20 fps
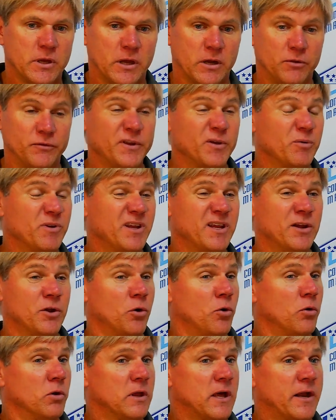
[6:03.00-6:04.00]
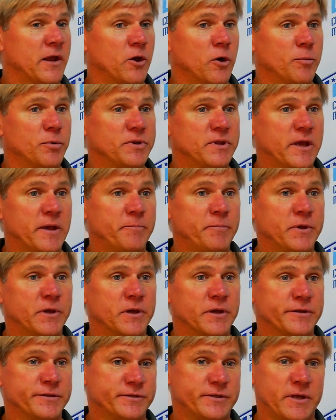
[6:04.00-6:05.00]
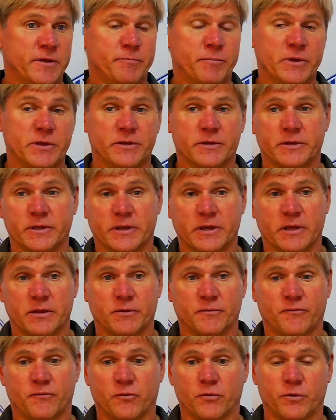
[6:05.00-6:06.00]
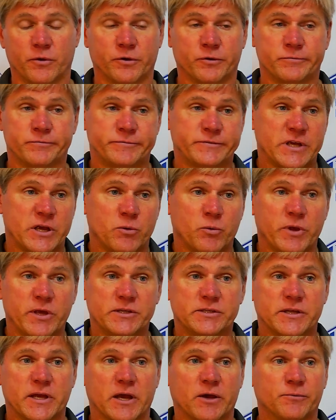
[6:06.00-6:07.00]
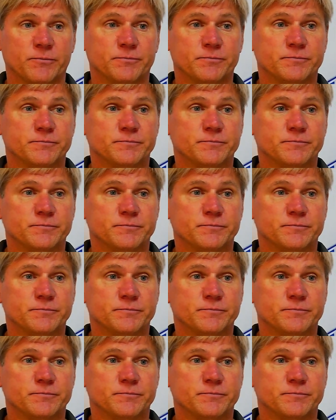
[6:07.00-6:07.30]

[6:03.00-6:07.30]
don't think we needed a whole lot of help with that because they've been together for 10 weeks now.